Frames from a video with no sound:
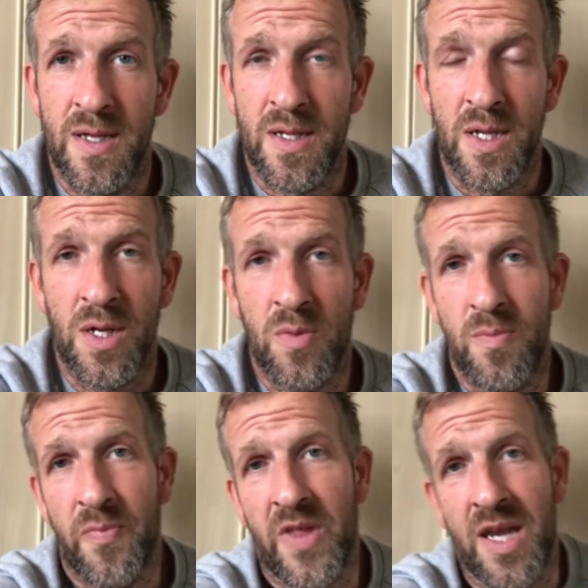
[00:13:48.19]
you know,
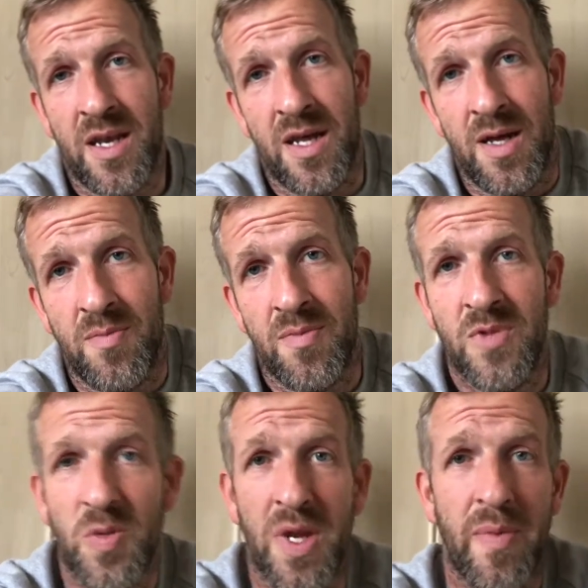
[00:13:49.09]
then
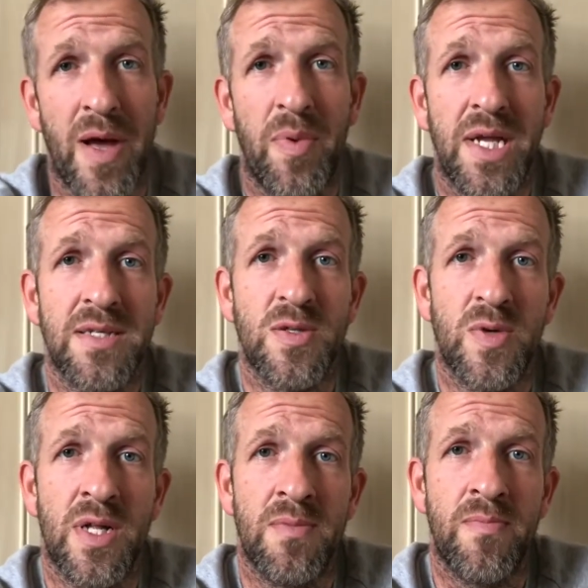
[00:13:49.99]
you'll be in a better place as well.